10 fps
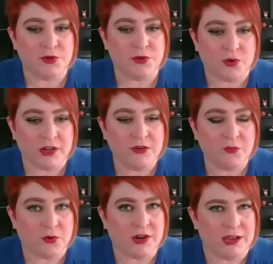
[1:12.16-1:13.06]
So we
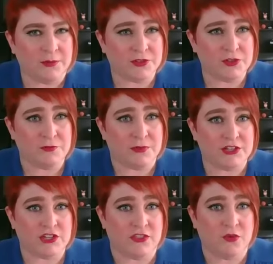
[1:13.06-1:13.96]
really weren't able to do
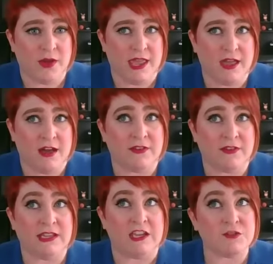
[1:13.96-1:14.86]
much in the way of
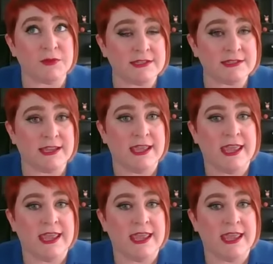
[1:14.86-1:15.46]
engagement